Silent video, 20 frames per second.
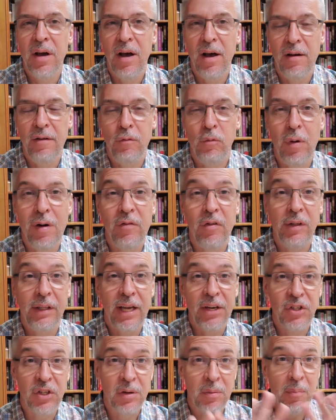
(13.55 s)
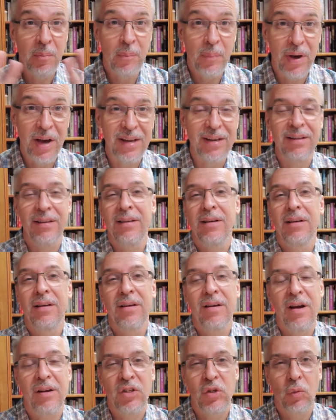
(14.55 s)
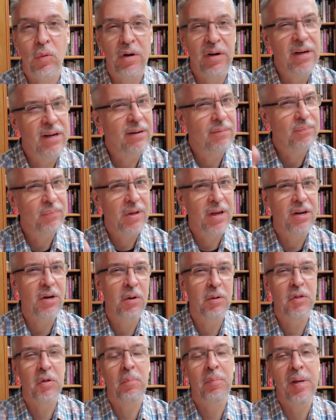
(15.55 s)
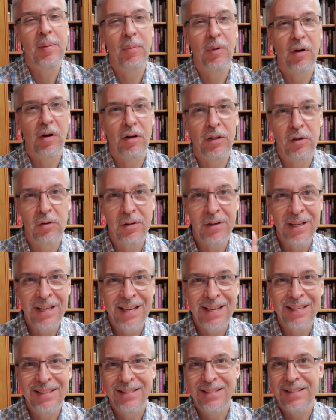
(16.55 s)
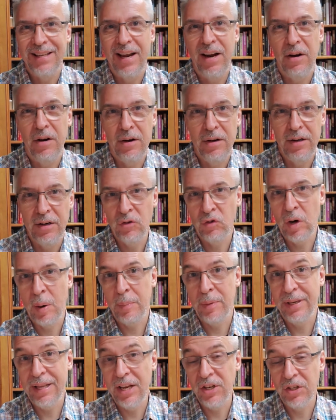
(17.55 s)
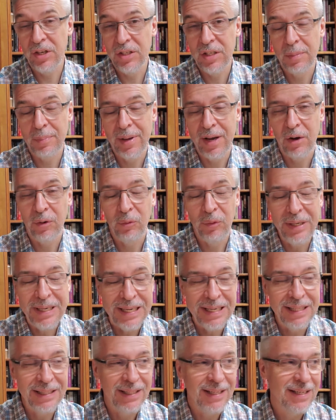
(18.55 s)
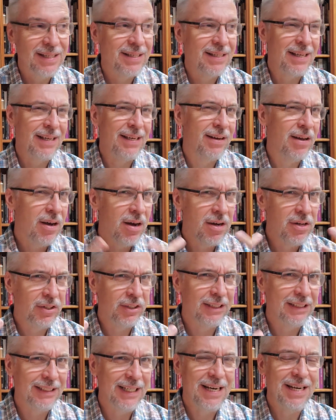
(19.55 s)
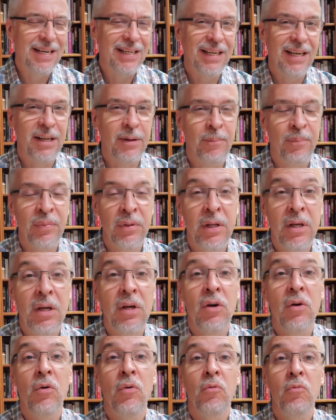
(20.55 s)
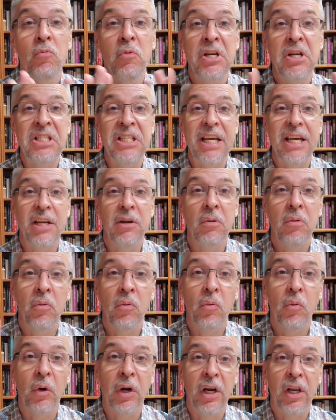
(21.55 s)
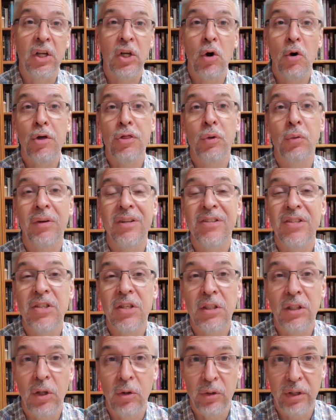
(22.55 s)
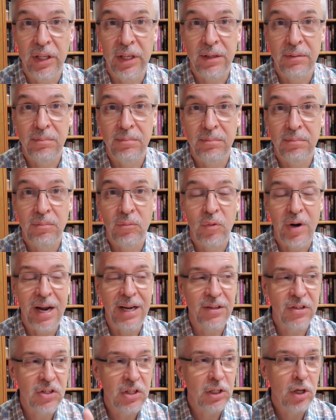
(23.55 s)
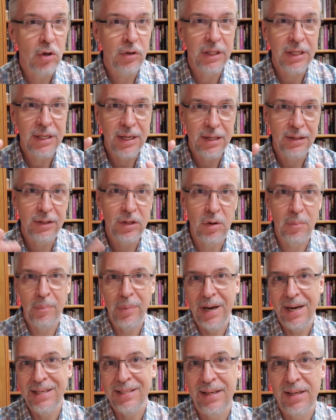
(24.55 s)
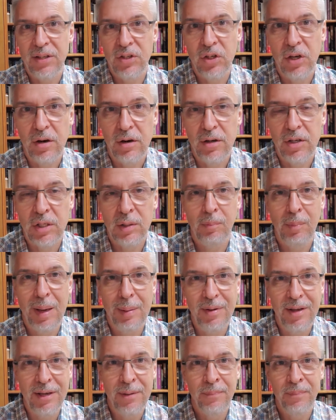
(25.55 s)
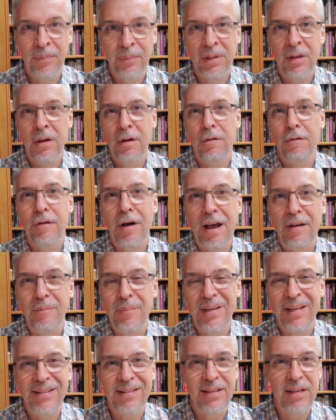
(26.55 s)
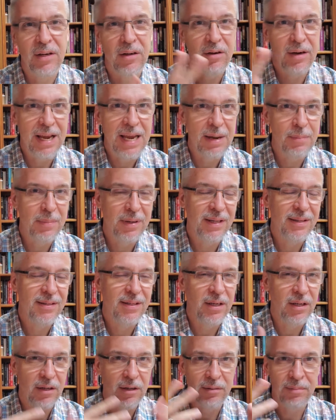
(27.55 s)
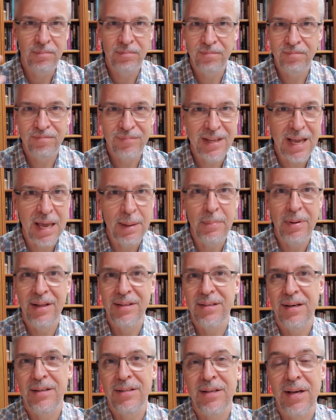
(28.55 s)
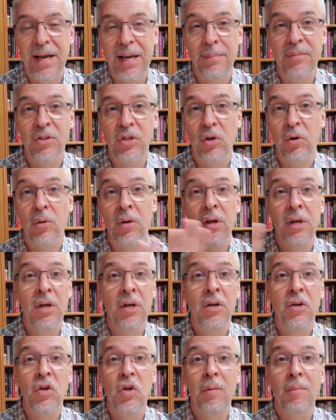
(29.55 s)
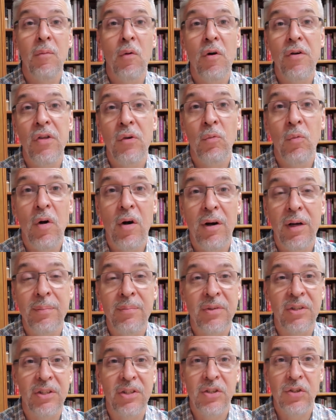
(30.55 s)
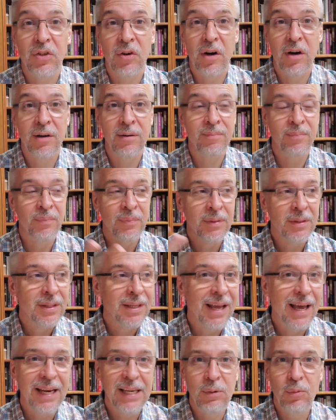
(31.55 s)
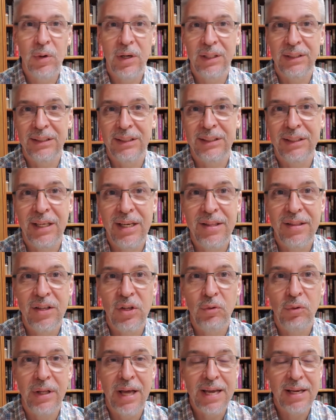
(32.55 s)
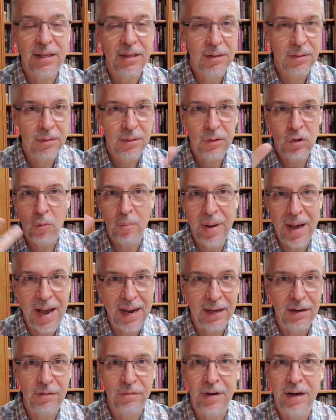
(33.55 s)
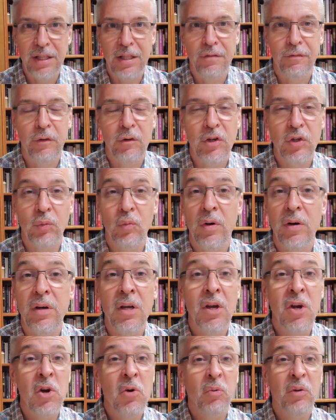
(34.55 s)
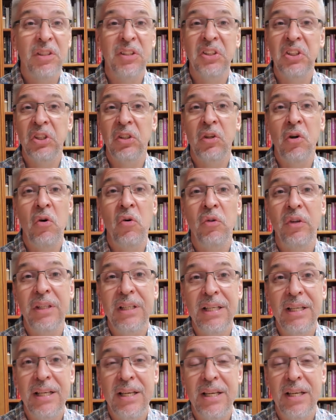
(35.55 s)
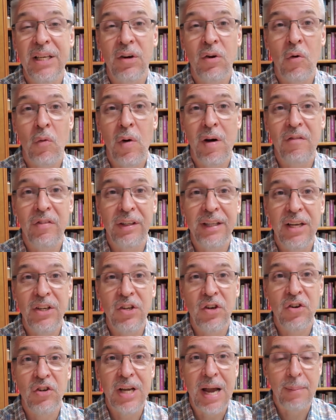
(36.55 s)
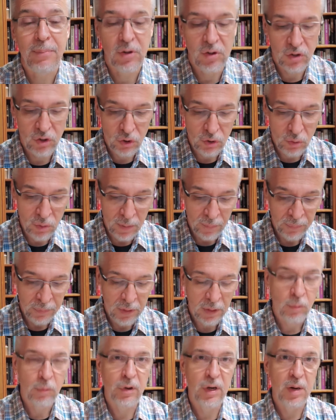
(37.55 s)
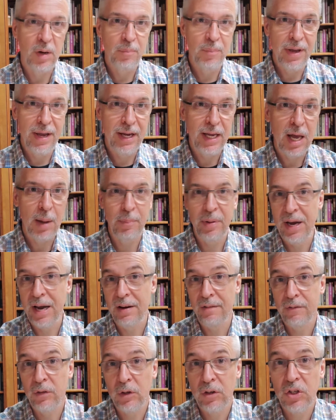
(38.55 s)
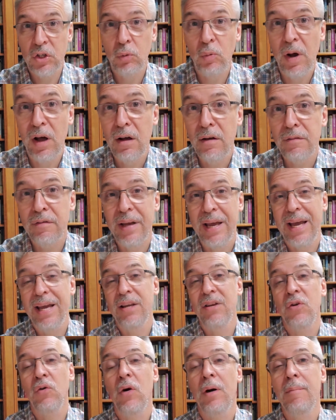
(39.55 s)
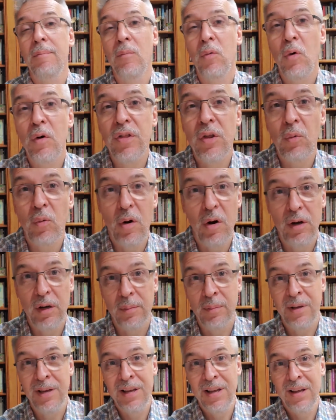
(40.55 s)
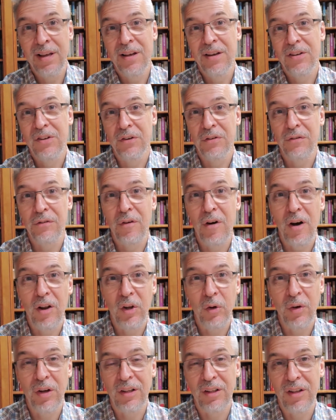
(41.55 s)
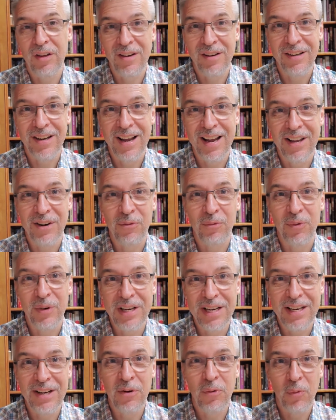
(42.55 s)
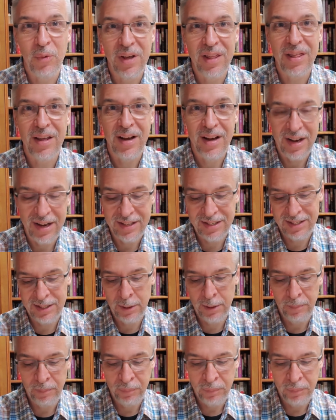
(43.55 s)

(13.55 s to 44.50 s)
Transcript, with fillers: of Revelation. But not to worry, I know some people are a little scared and trepidatious about reading this and understanding it. We said we're going to go through it slowly, right? Slowly in little bite sized chunks, maybe five minutes here, eight minutes here 10 minutes at a time. So you're more than welcome to start anywhere in the study that you like. Go back and find the first one. We're still only in Revelation chapter 2. We're going to pick up at verse 12, and you are more than welcome to follow along and read with us.